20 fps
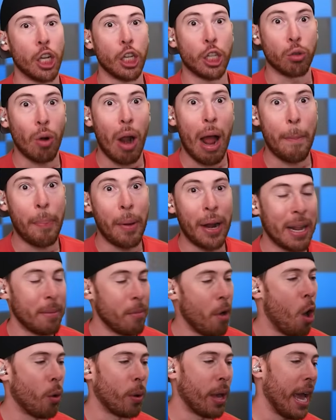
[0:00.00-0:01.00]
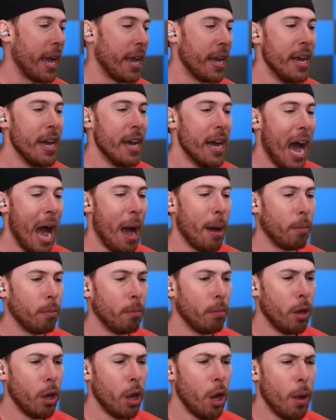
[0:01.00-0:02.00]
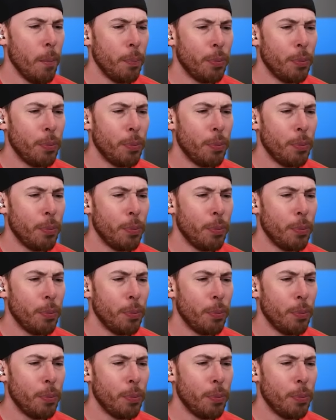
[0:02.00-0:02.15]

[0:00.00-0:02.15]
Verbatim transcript: to drop on him. Okay. Uh